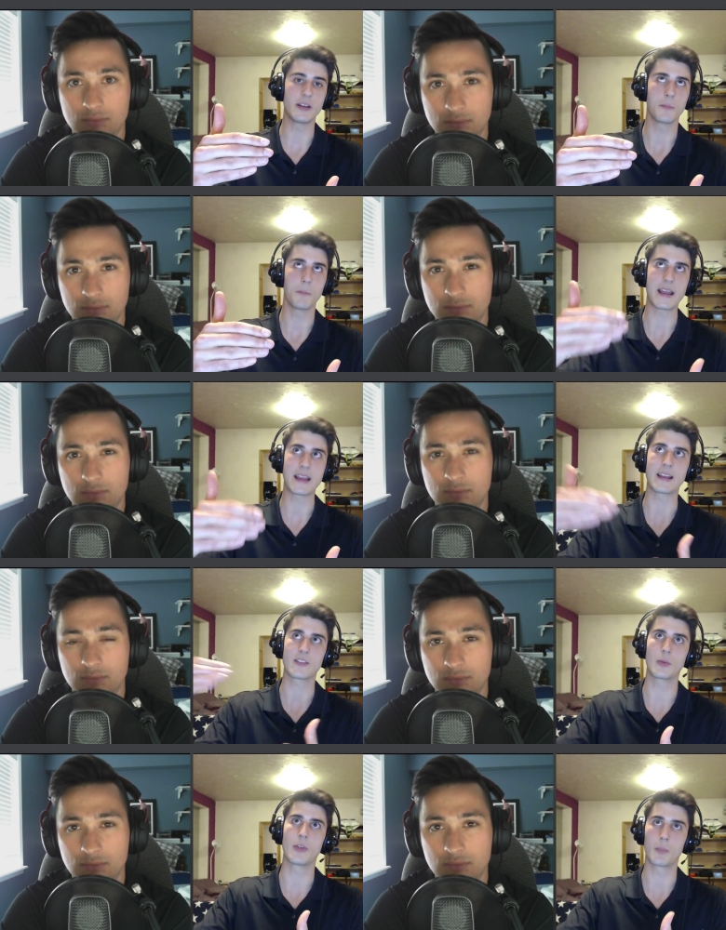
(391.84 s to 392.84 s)
Speaker 1: making it to
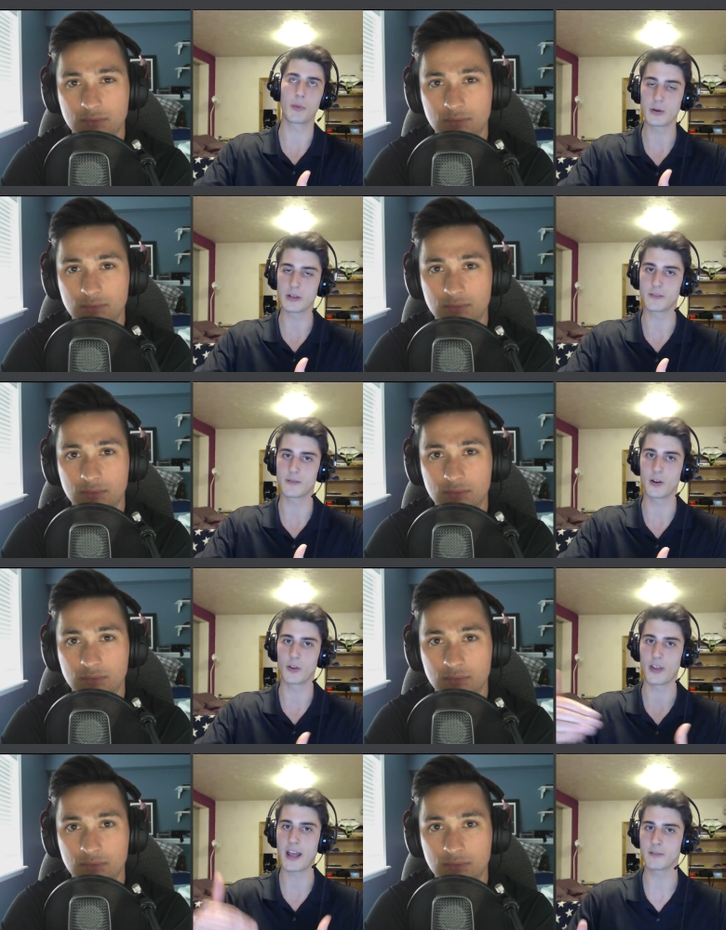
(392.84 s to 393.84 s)
the Pro League finals ahead
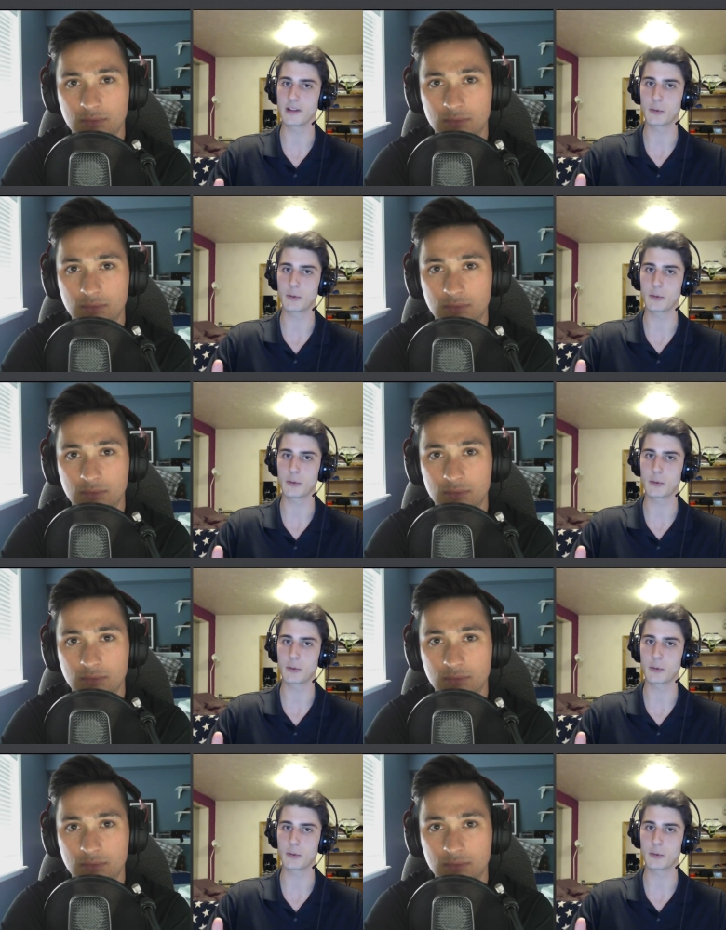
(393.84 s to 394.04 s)
of Liquid